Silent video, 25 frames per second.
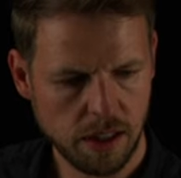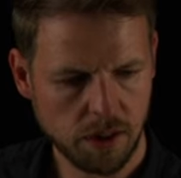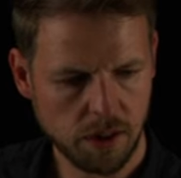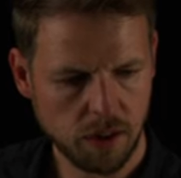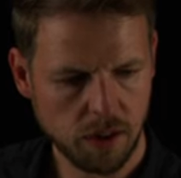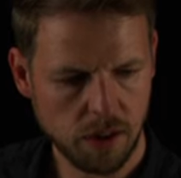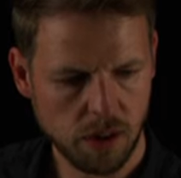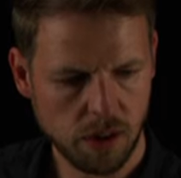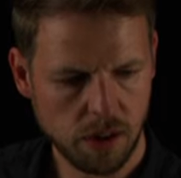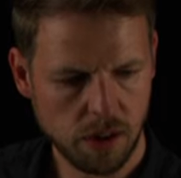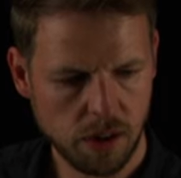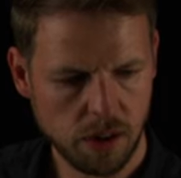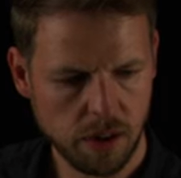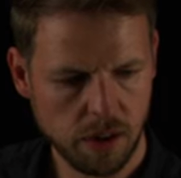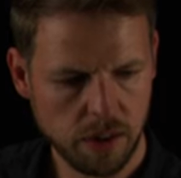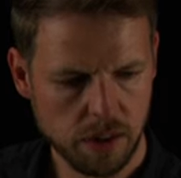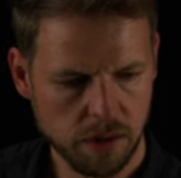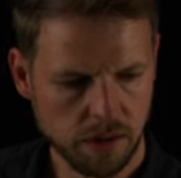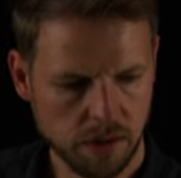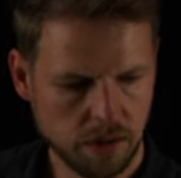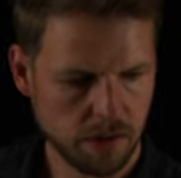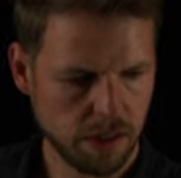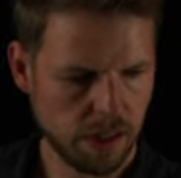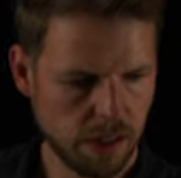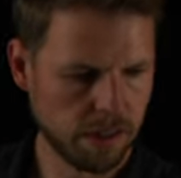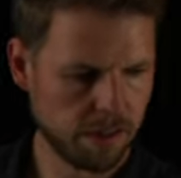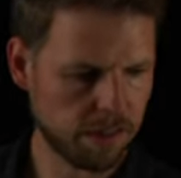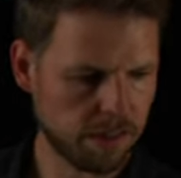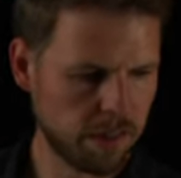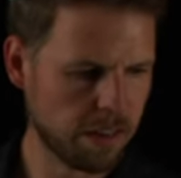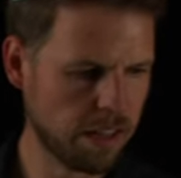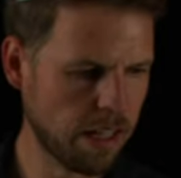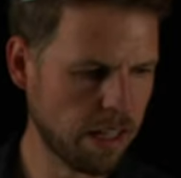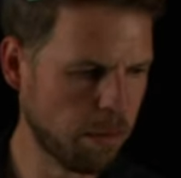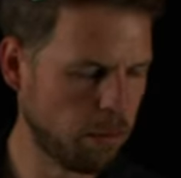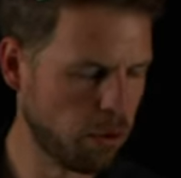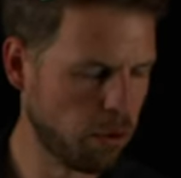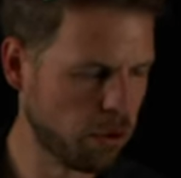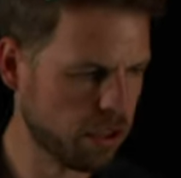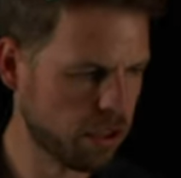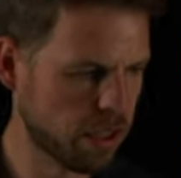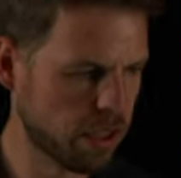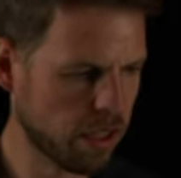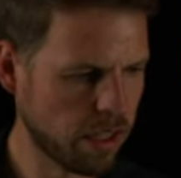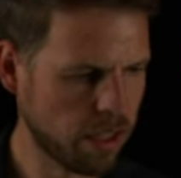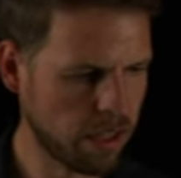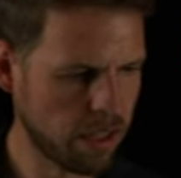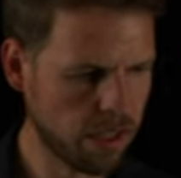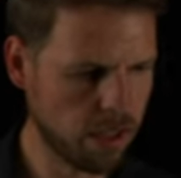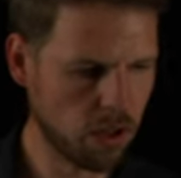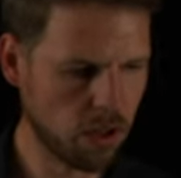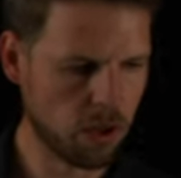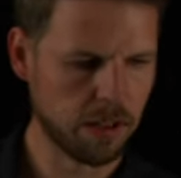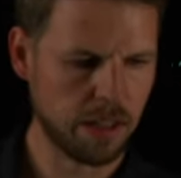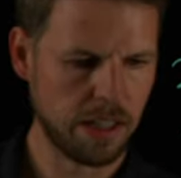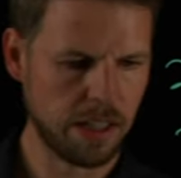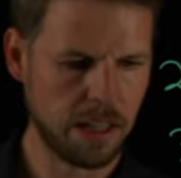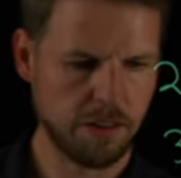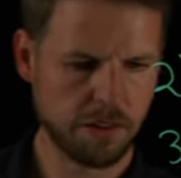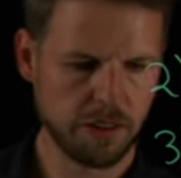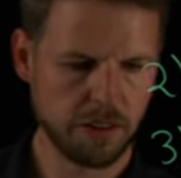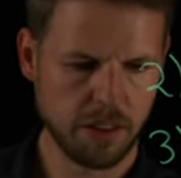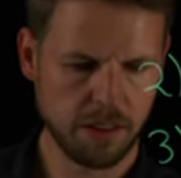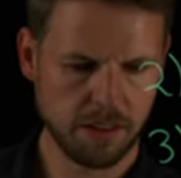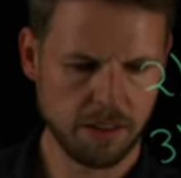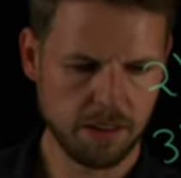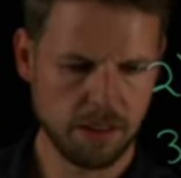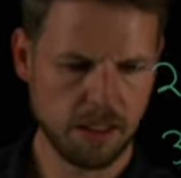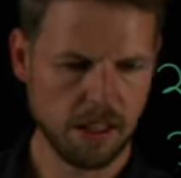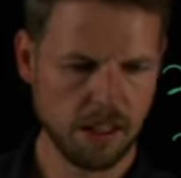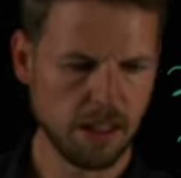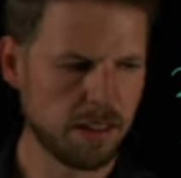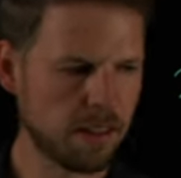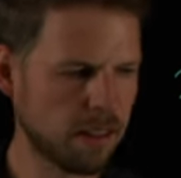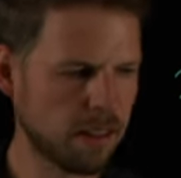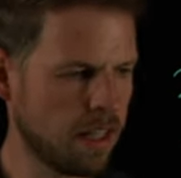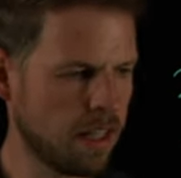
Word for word: call it, is the temperature on the left-hand side.